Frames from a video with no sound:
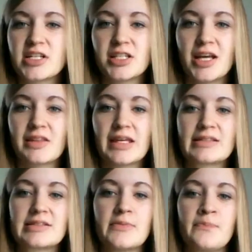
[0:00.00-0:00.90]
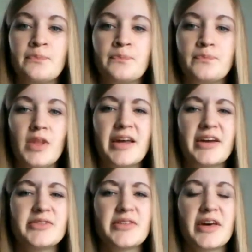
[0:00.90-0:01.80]
ethics.
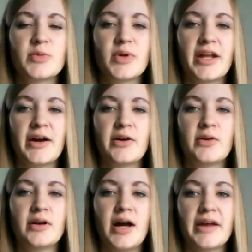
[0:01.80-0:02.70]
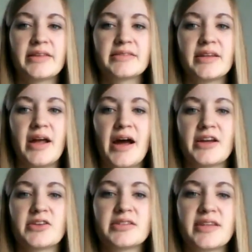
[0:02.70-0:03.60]
And I also thought about how I set
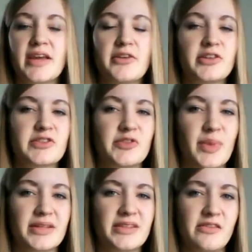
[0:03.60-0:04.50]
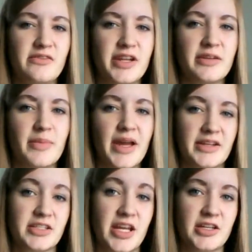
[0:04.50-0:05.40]
higher standards for myself in
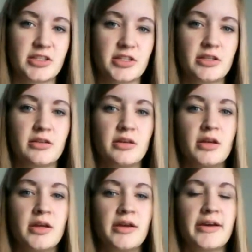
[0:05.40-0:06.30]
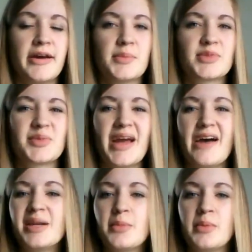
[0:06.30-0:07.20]
my education. So
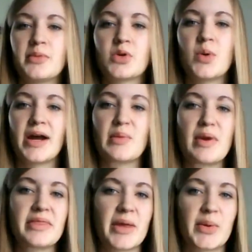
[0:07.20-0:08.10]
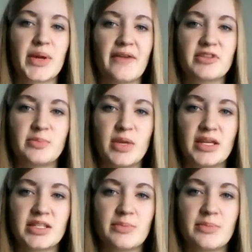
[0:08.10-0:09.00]
we have a minimum requirement that we have
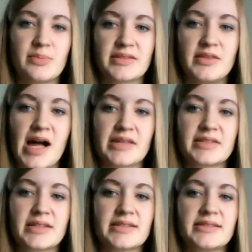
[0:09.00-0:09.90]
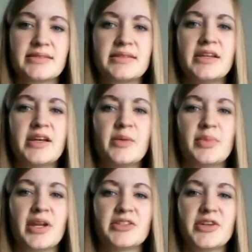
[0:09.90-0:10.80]
to meet to pass classes,
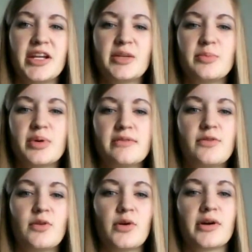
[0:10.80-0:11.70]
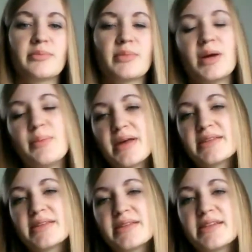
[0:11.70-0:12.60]
but I try to put forth my
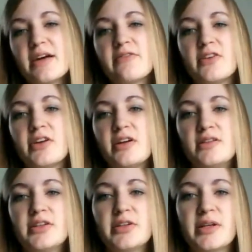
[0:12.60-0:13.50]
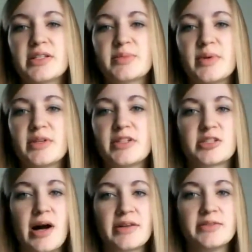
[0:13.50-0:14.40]
best effort and learn as much as
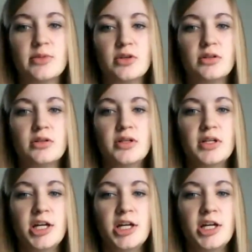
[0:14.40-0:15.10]
possible.